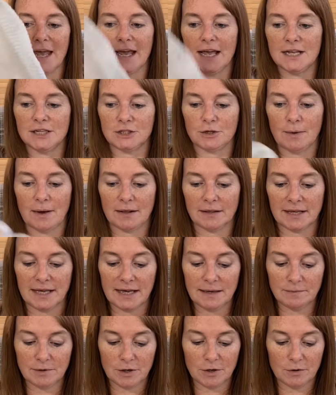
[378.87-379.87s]
So I'll keep
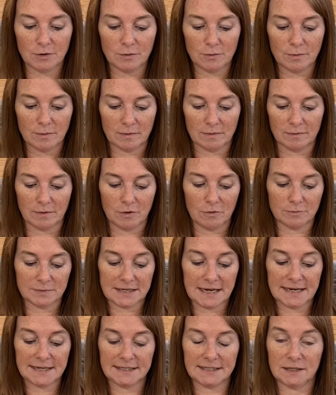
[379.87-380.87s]
you
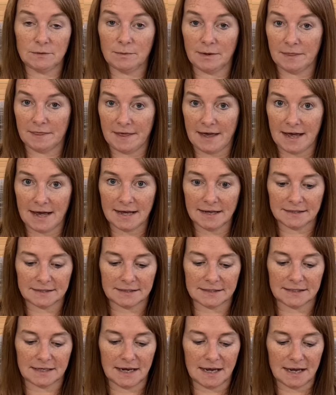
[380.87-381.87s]
updated with that,
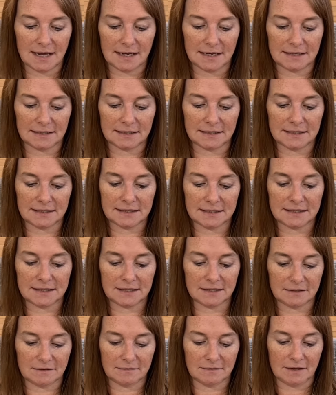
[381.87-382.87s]
and
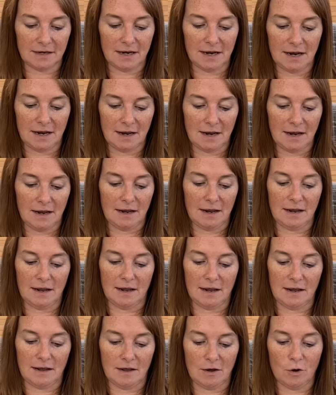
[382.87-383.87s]

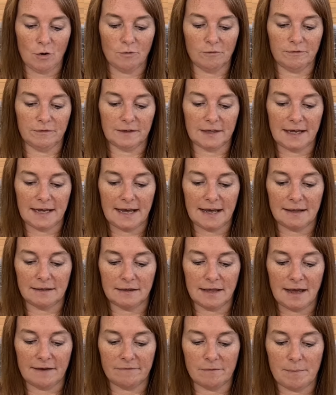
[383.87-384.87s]
hopefully I'll
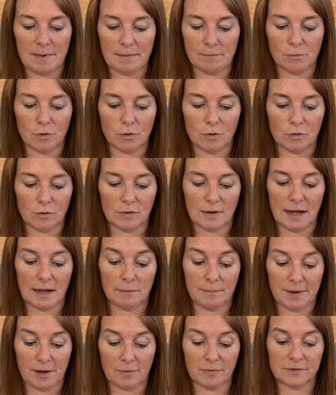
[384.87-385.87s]
have a bit more, I'll
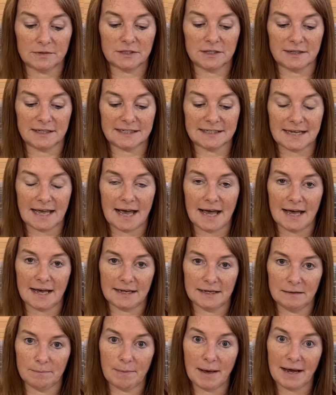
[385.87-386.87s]
be on to the sky
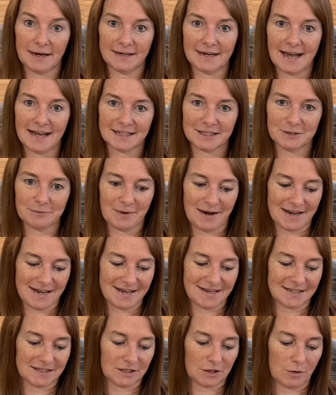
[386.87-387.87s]
by next week
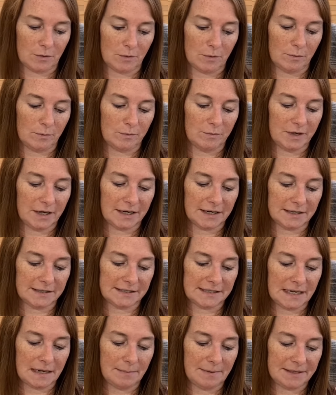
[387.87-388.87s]
so you can
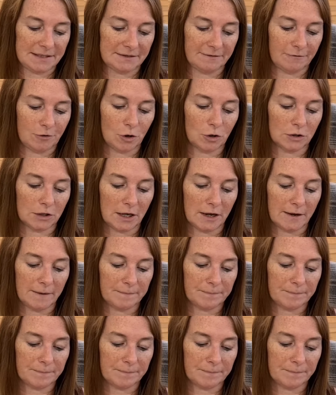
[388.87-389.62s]
see a bit of colour.